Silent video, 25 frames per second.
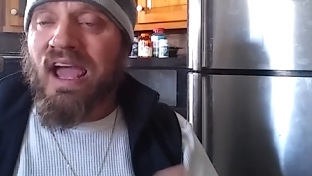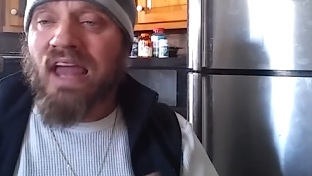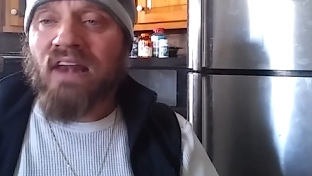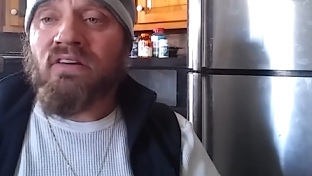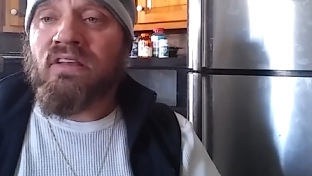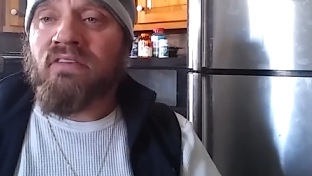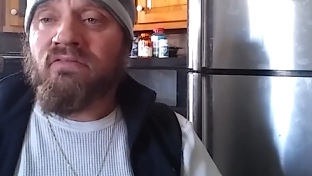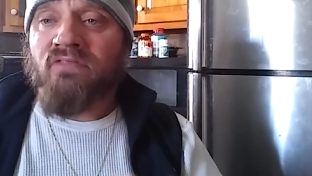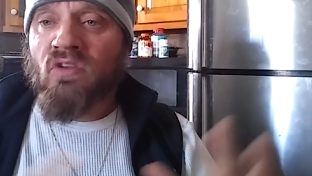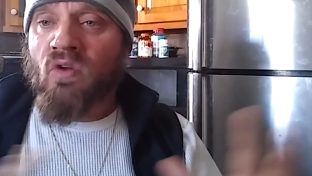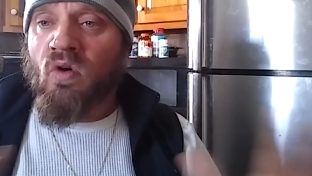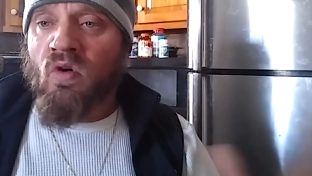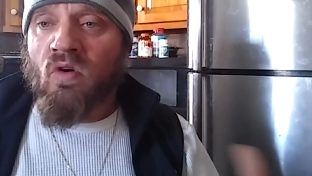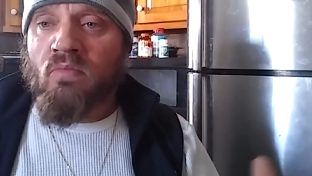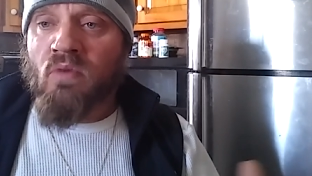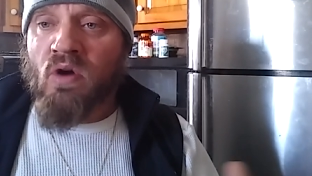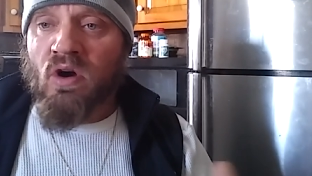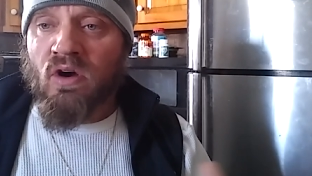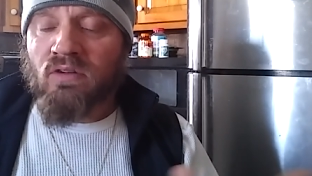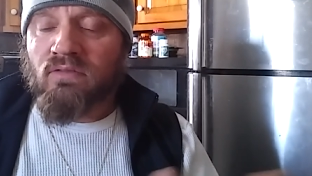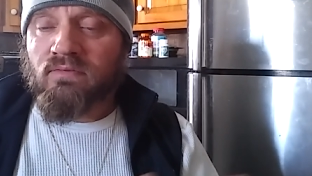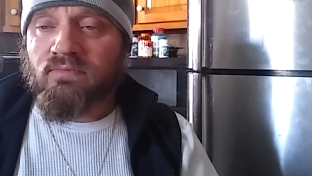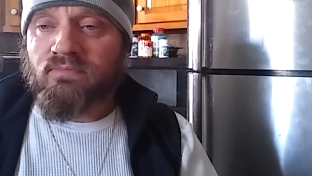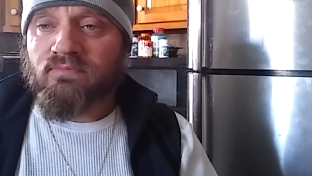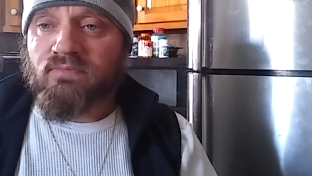I don't even know them
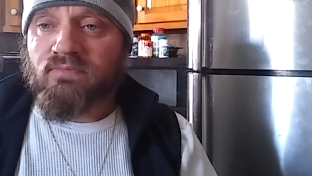all,